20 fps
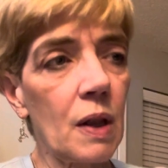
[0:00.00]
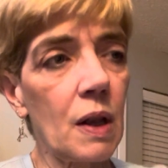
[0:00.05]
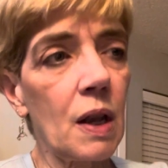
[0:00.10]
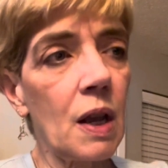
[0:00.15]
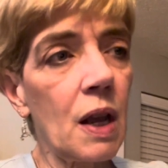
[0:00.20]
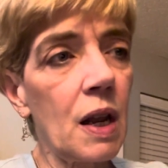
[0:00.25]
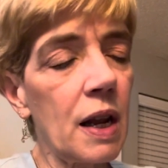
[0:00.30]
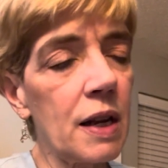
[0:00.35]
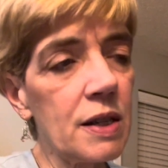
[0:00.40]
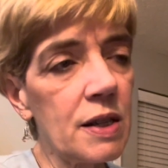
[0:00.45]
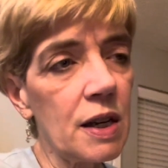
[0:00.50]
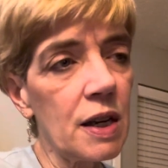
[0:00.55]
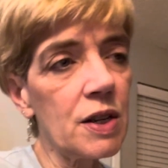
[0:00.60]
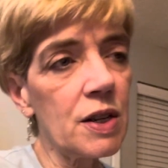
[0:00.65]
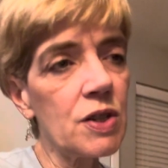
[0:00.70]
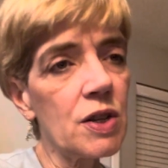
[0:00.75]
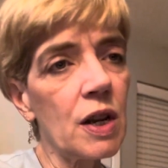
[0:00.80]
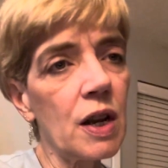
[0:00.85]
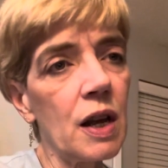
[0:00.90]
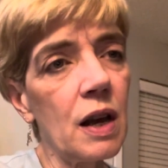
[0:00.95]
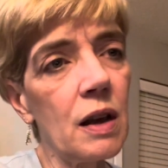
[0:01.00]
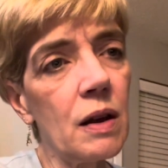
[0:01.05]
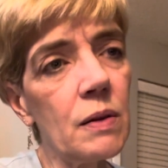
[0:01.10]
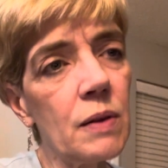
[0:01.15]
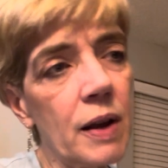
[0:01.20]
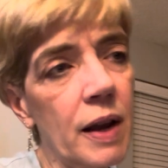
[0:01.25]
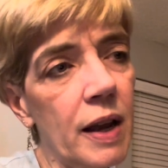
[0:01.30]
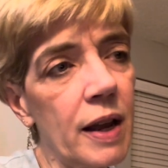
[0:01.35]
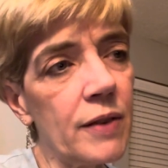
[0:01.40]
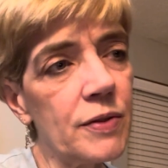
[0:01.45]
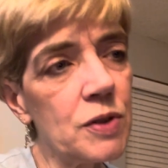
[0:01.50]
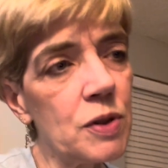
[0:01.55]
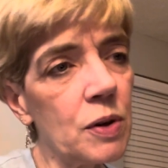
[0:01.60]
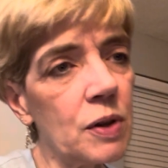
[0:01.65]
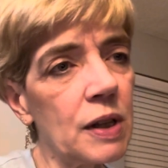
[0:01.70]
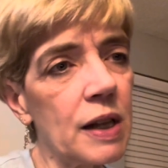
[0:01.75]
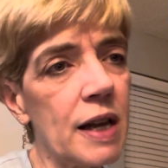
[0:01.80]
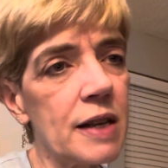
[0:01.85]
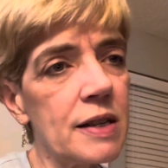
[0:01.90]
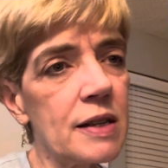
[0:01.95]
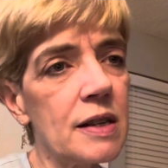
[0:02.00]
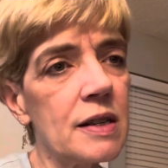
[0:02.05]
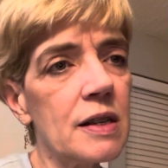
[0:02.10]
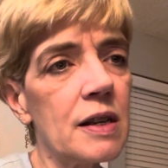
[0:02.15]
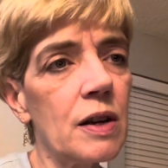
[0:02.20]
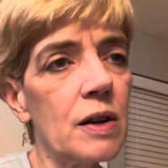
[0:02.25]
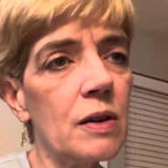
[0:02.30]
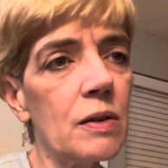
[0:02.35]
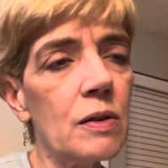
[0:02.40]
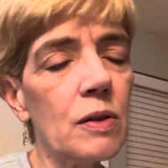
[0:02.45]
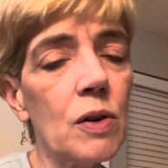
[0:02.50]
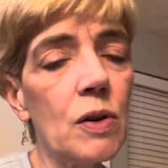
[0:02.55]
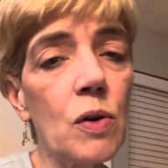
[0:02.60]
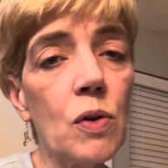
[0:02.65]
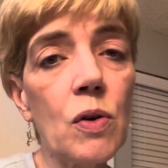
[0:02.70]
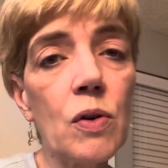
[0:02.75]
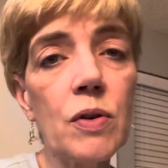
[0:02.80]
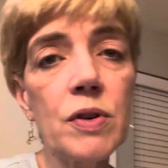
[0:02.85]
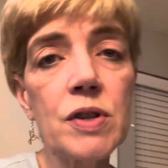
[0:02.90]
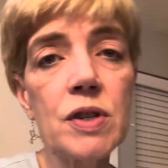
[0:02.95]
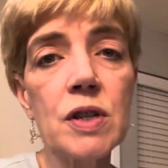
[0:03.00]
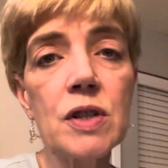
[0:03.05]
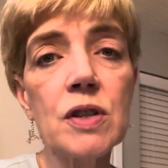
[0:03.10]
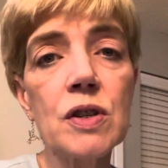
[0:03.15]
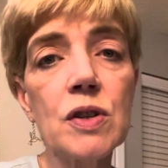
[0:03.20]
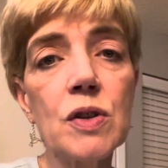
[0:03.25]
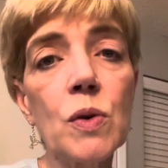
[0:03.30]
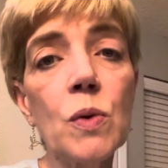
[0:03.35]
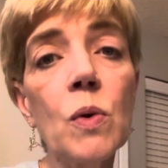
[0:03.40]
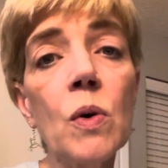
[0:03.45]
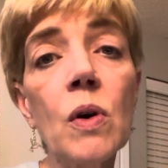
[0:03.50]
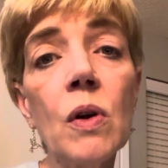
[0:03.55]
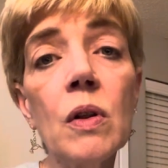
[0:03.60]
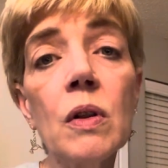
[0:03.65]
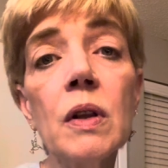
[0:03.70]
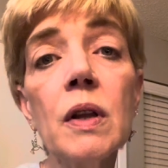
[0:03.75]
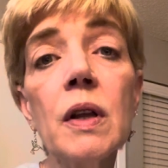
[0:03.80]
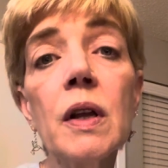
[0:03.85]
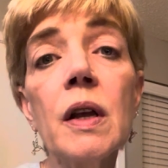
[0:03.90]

and I teach at a, I have two classes at a local Christian school,